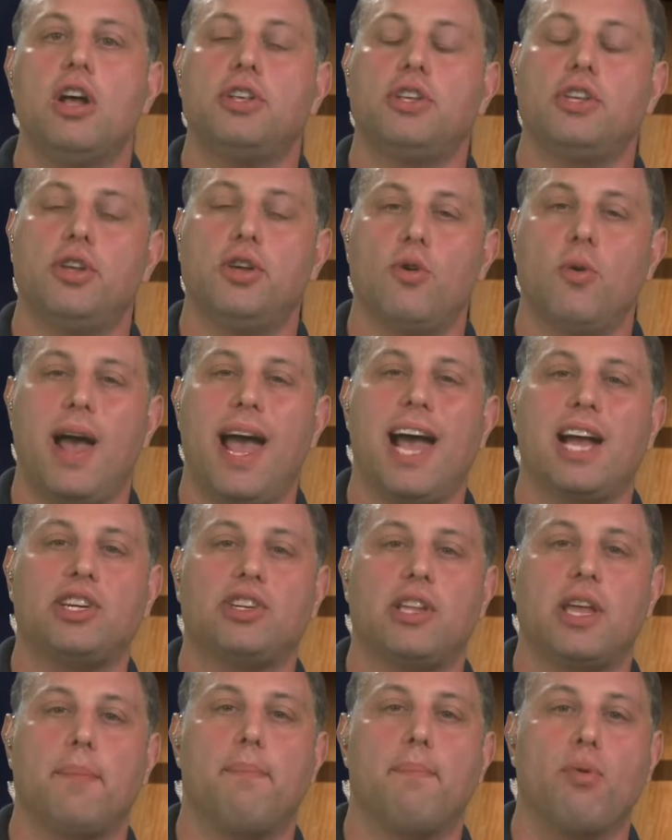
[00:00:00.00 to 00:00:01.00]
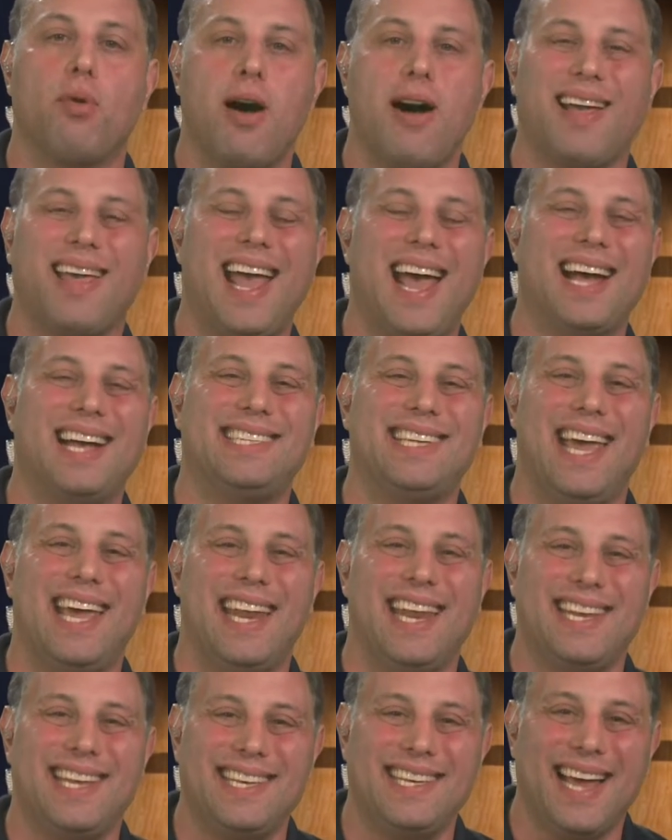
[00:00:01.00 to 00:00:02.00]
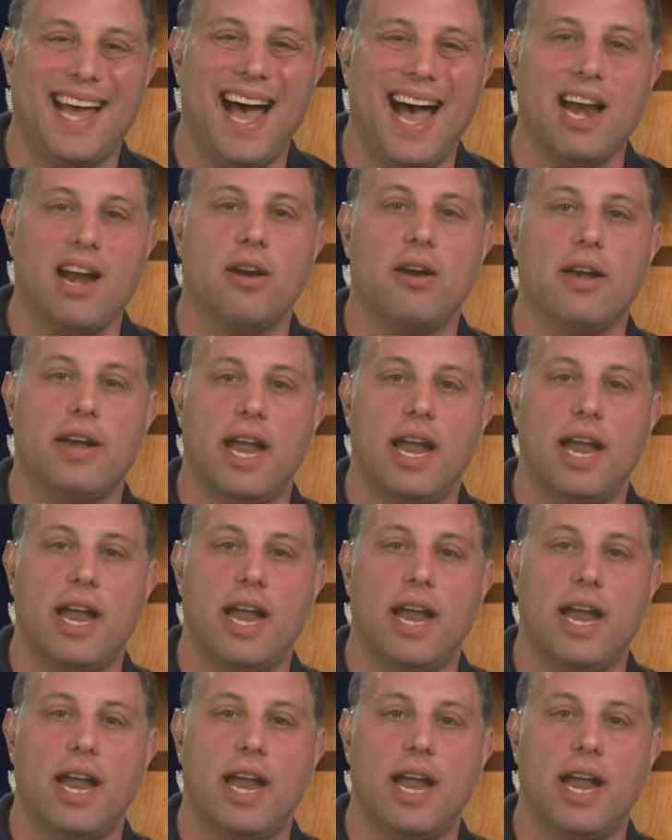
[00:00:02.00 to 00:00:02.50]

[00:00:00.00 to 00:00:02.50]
to actually broadcast an entire